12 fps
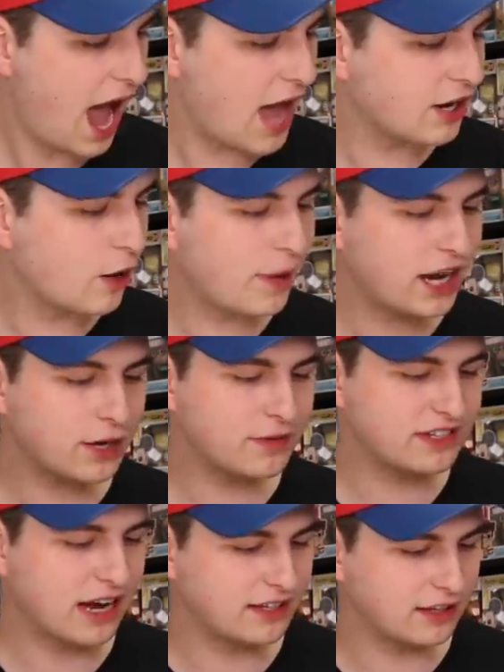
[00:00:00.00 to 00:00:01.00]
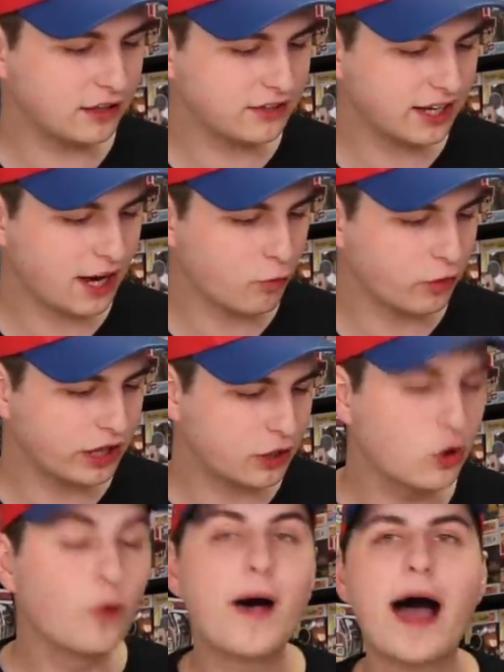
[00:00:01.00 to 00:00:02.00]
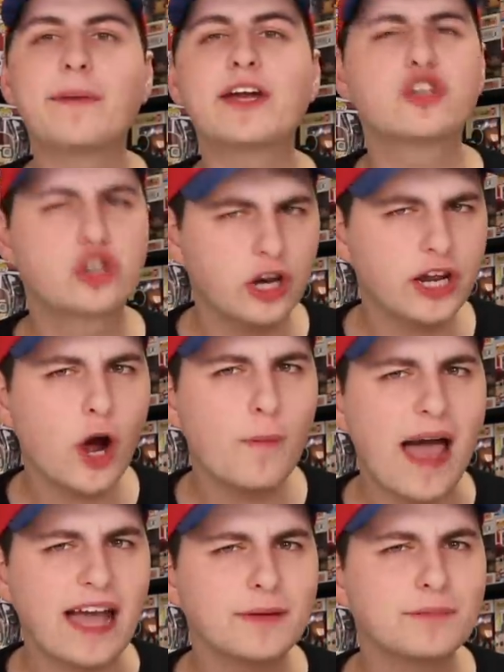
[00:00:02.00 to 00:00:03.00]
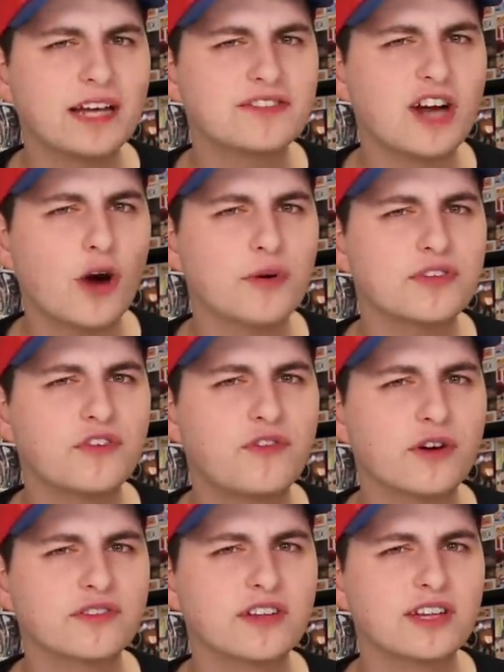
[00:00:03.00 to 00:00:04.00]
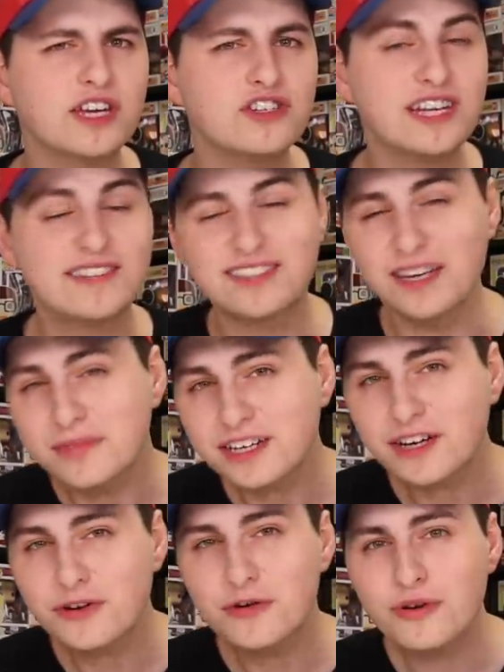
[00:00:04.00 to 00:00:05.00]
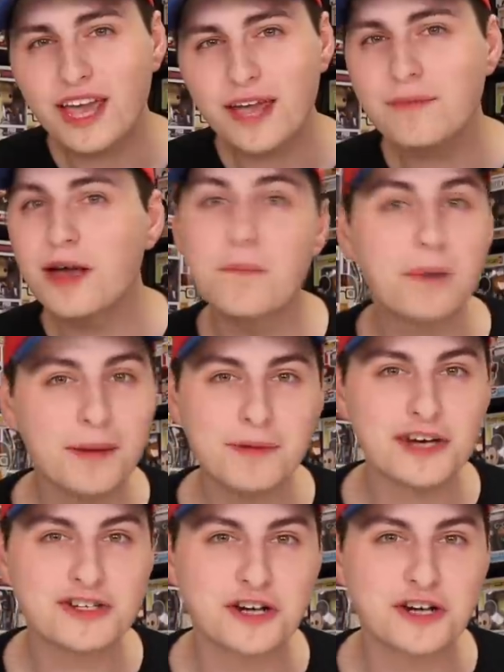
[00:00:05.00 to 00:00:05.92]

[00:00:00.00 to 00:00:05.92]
I don't know, but anyways guys, it looks like a really cool pop, and should I go back and play Star Wars The Force Unleashed? It seems like a cool game, but I'm not